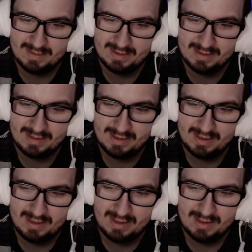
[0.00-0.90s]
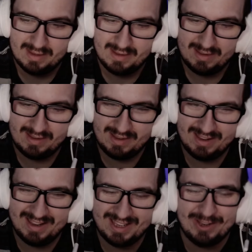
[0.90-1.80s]

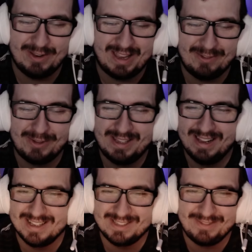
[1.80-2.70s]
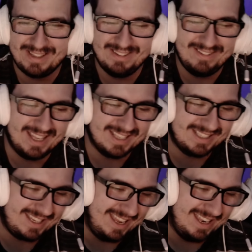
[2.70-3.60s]
You have to deal with us
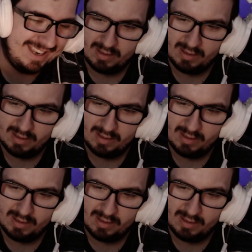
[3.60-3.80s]
again.